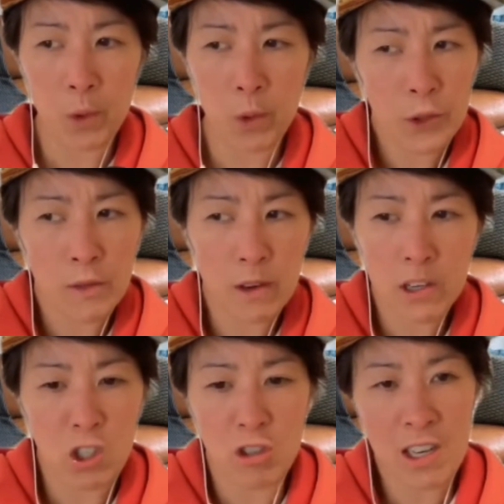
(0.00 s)
also very
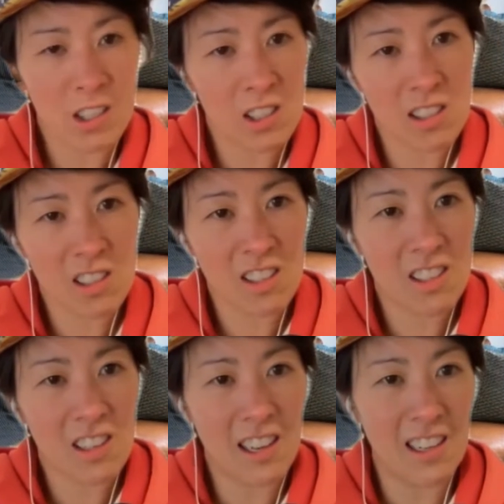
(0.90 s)
stressed
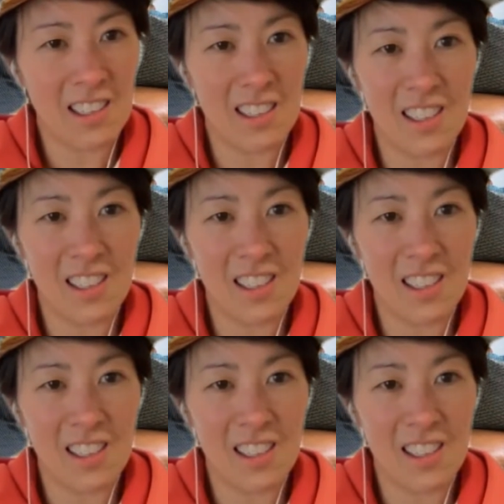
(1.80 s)
and